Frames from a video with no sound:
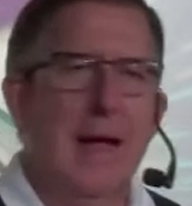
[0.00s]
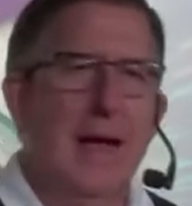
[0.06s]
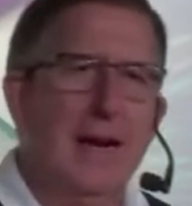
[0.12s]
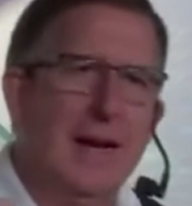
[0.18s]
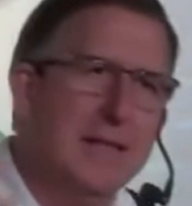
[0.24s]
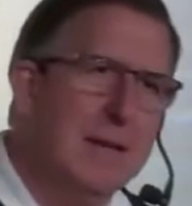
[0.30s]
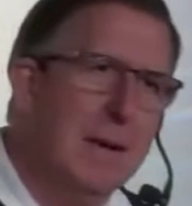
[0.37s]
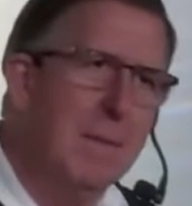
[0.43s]
It
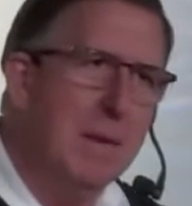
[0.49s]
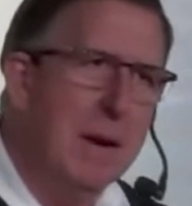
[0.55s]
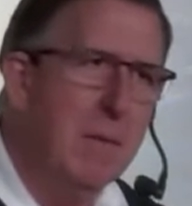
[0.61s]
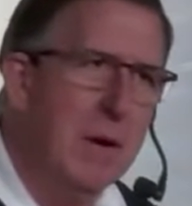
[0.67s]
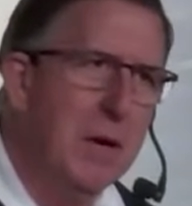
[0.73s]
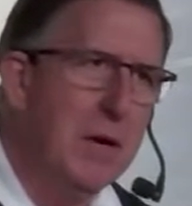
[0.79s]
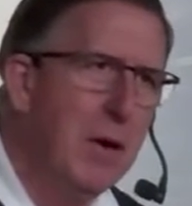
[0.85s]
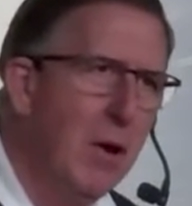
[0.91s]
doesn't
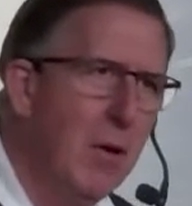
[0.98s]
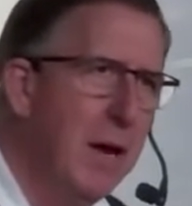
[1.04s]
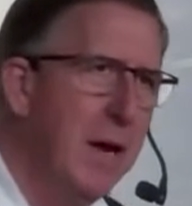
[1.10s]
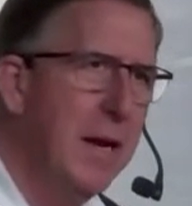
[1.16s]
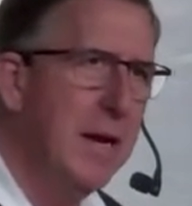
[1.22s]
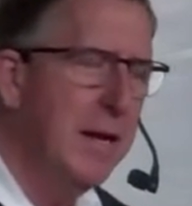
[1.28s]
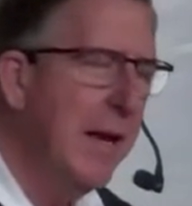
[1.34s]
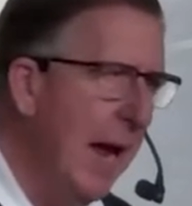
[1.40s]
mean we don't
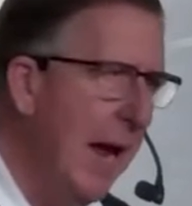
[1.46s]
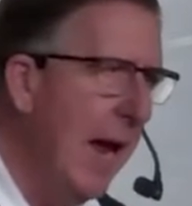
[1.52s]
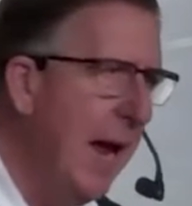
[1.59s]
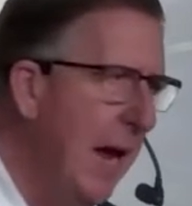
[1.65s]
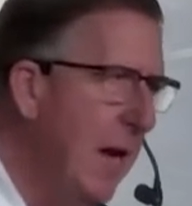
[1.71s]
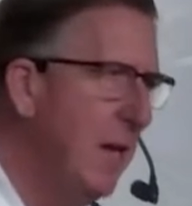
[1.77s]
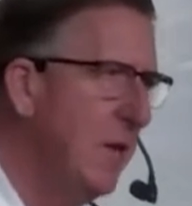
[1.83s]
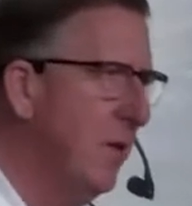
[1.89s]

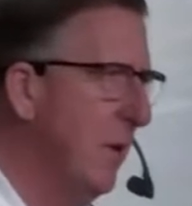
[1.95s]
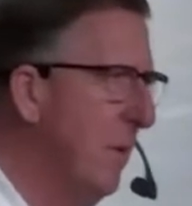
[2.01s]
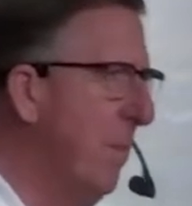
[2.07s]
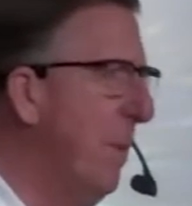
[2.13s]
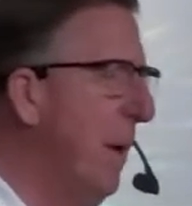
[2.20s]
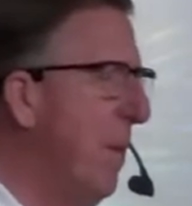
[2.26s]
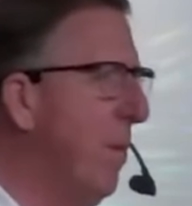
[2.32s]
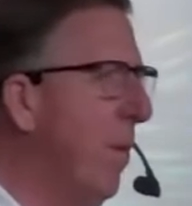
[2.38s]
engage
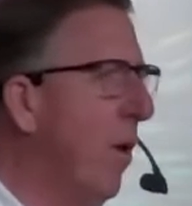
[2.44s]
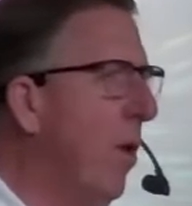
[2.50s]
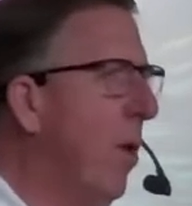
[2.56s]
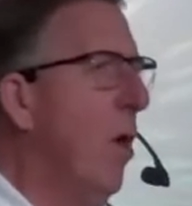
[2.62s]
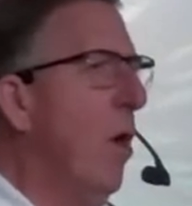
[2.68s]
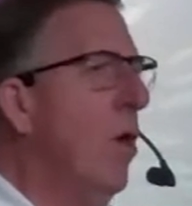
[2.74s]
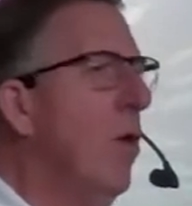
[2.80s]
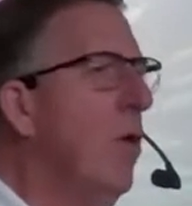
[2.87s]
in
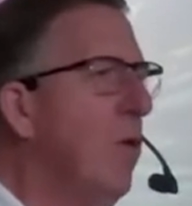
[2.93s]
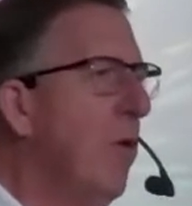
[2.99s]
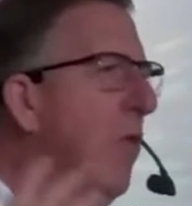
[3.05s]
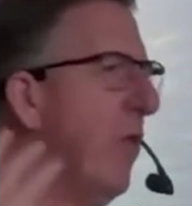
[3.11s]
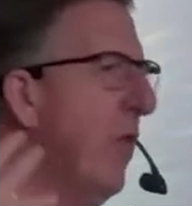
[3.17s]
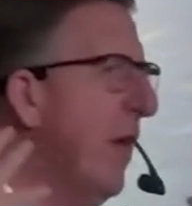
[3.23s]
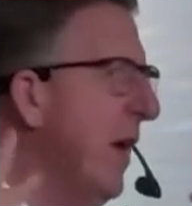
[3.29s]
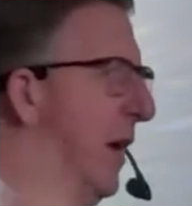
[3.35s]
people who
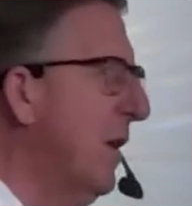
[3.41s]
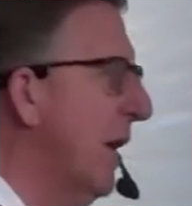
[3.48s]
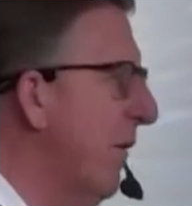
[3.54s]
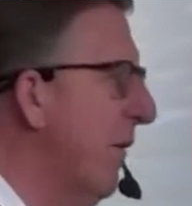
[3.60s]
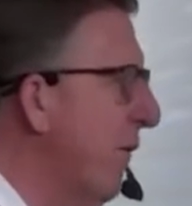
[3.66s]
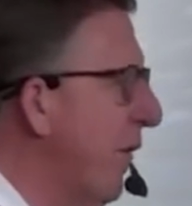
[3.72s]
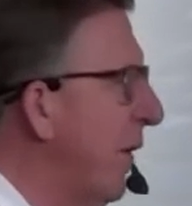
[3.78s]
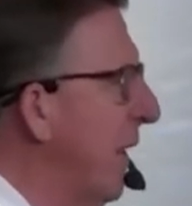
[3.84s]
think
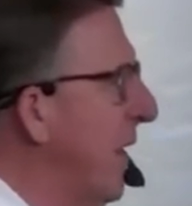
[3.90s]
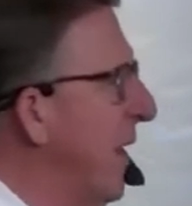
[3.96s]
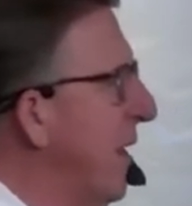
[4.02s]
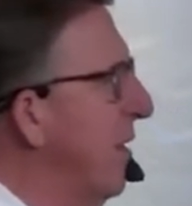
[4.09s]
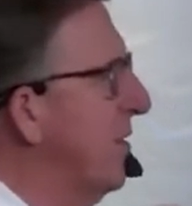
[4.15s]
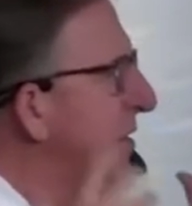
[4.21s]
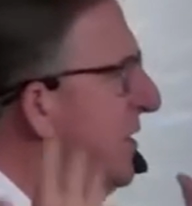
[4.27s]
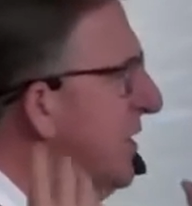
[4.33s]
differently
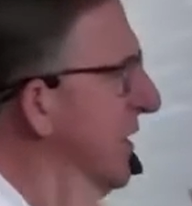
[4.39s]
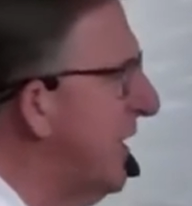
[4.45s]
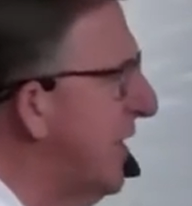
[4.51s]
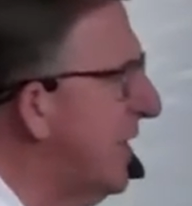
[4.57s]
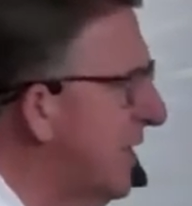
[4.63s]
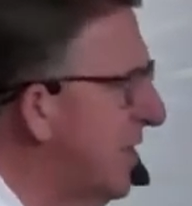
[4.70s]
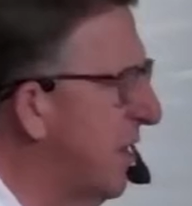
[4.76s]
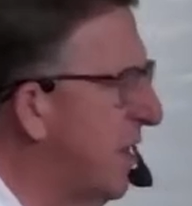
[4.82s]
or
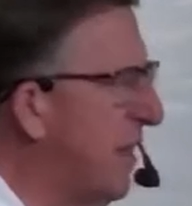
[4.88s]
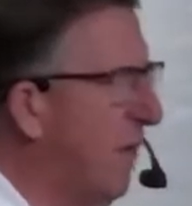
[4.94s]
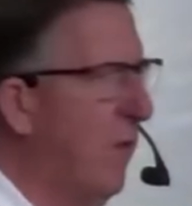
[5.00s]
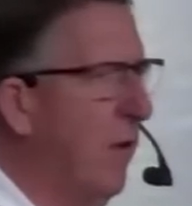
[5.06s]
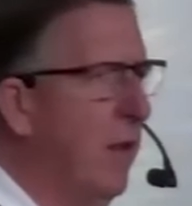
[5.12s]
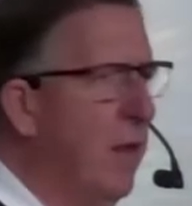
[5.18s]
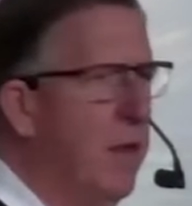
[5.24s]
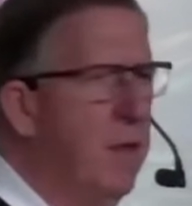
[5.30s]
see
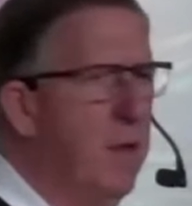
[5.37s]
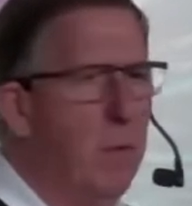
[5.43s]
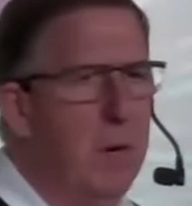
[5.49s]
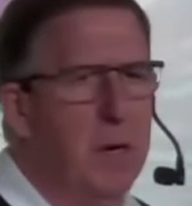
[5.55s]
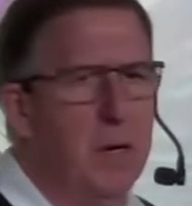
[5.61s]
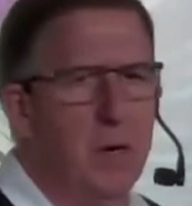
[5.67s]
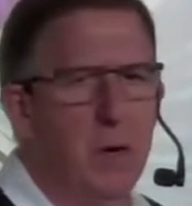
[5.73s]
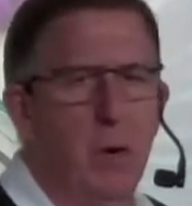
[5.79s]
differently than
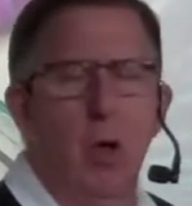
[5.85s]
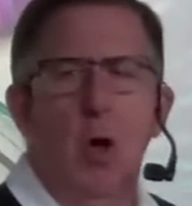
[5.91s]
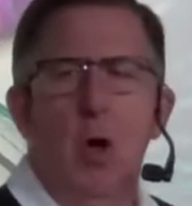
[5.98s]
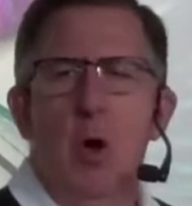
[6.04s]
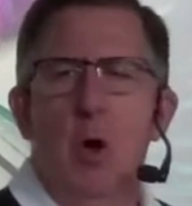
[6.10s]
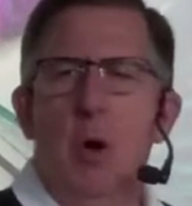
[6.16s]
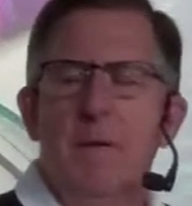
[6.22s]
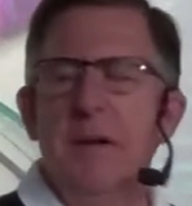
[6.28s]
we do,
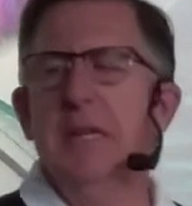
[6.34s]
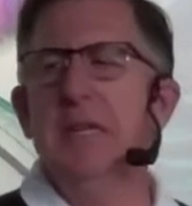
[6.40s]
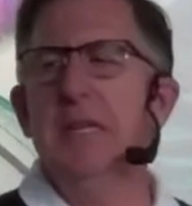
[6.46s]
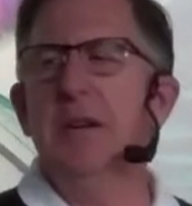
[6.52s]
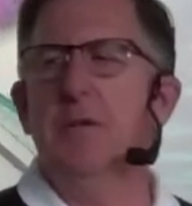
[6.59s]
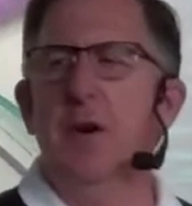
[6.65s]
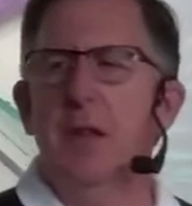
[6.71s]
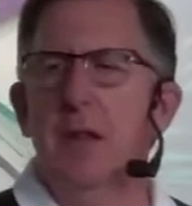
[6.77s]
who have a
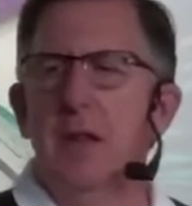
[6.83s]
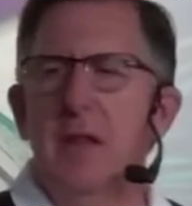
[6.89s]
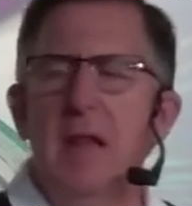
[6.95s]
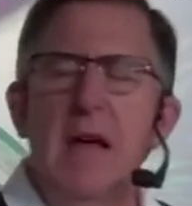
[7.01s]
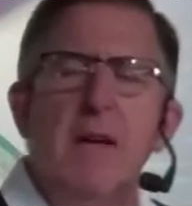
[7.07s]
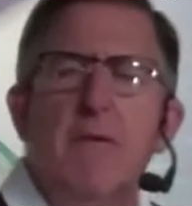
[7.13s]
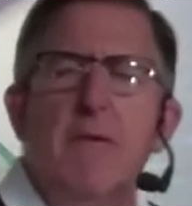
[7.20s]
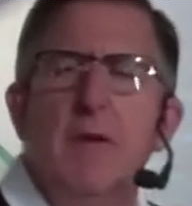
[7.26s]
different
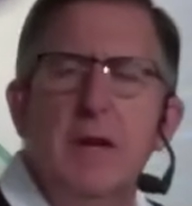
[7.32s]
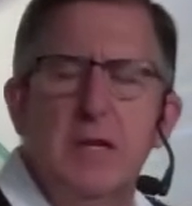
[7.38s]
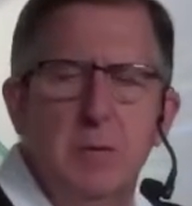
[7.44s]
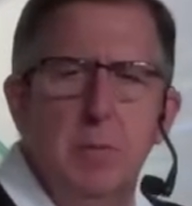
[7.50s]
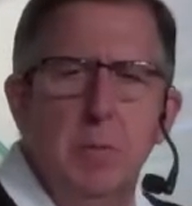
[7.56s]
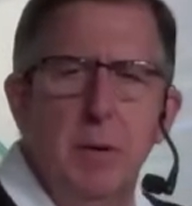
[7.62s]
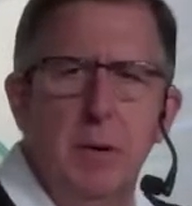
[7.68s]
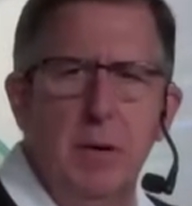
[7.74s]
life
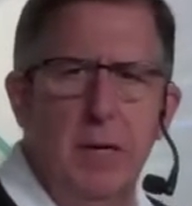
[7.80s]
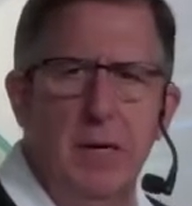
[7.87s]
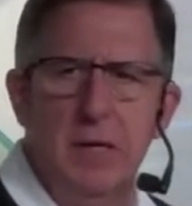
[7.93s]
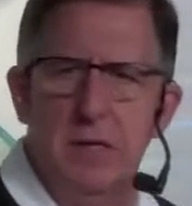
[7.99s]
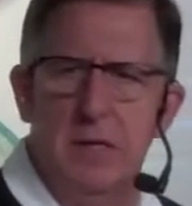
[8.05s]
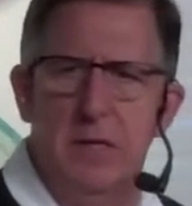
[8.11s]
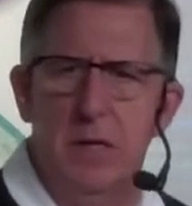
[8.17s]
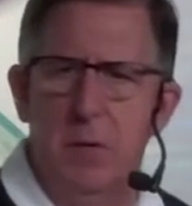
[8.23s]

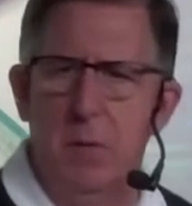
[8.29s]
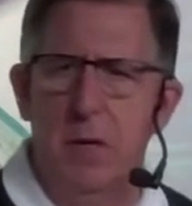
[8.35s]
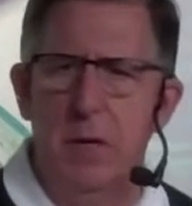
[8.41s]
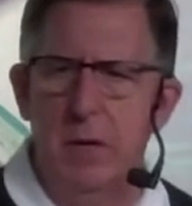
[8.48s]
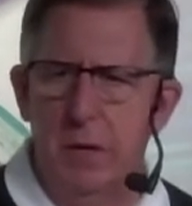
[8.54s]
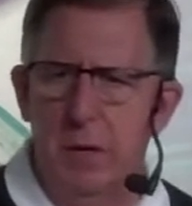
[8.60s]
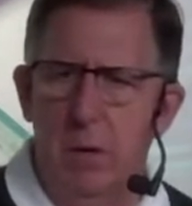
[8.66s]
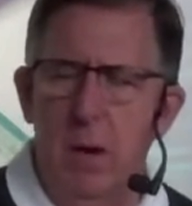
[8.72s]
experience than
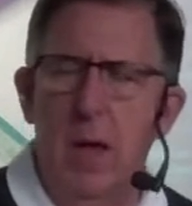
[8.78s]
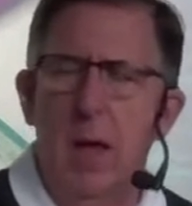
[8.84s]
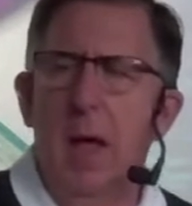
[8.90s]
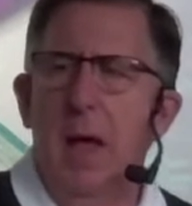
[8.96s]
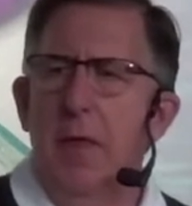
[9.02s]
we do.